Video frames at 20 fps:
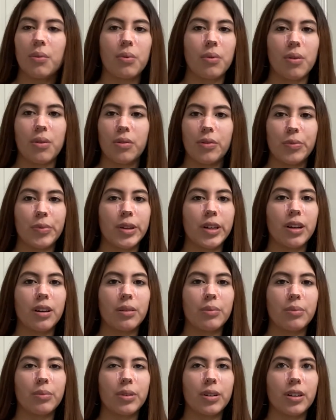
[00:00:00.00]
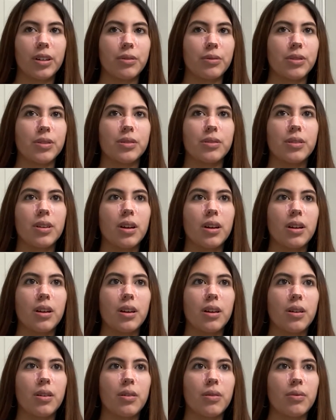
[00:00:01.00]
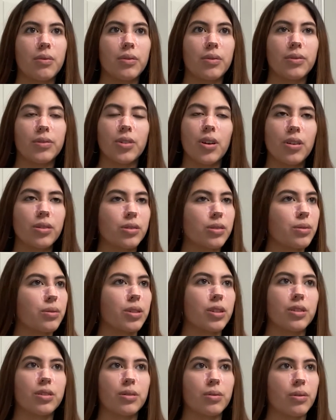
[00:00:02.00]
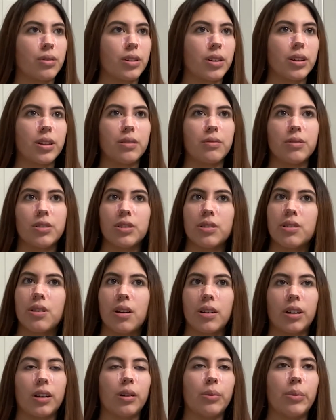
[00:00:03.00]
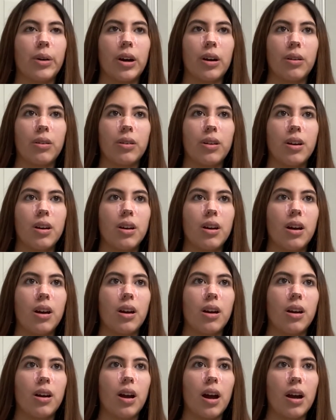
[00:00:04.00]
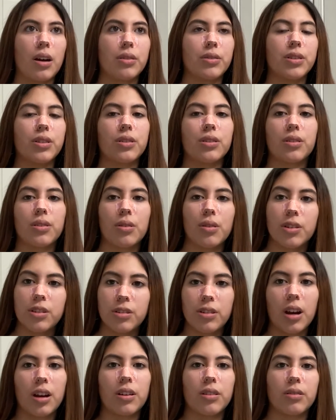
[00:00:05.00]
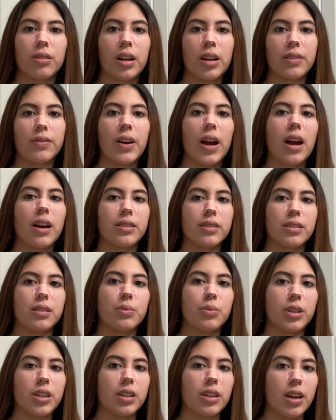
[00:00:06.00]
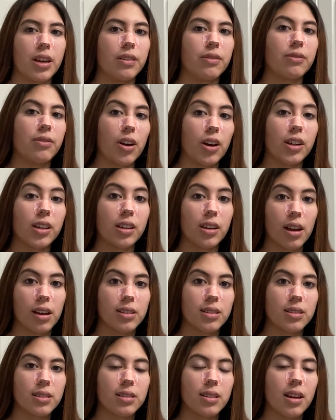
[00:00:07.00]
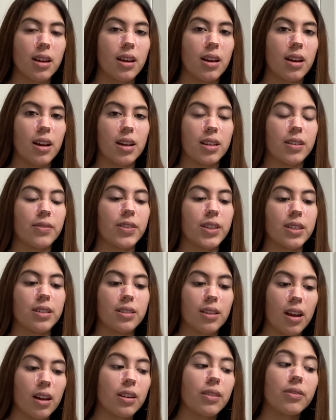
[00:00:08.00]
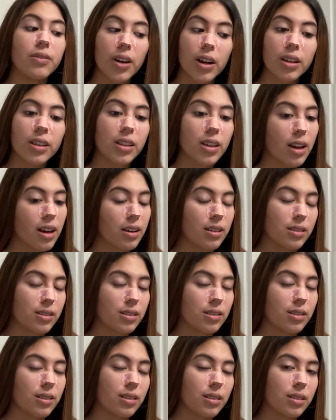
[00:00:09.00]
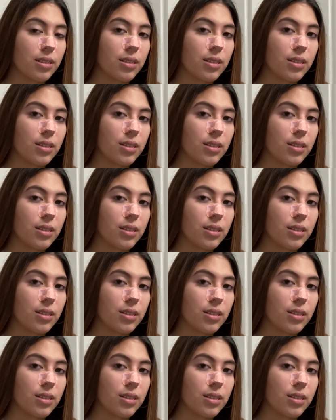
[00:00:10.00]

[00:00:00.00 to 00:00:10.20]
woke me up. It was long story short, he was just talking about how your entire life has to be a fuck yes. And if it's not a fuck yes,